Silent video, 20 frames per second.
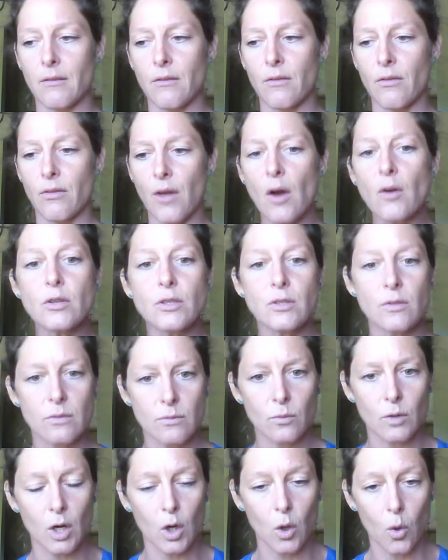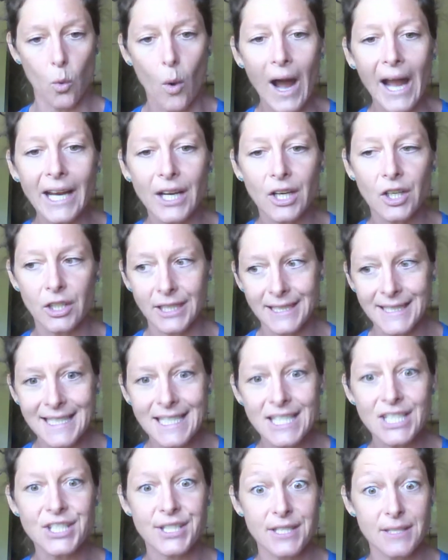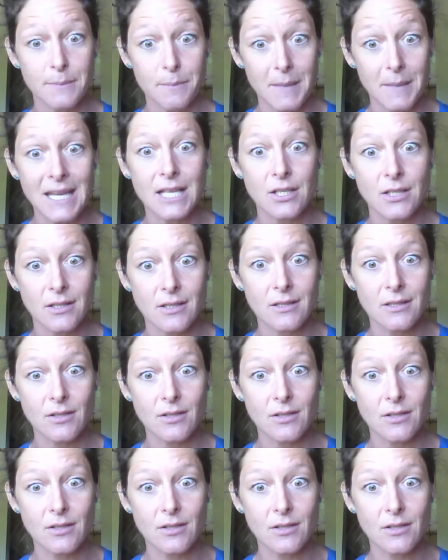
Those require conditions meet.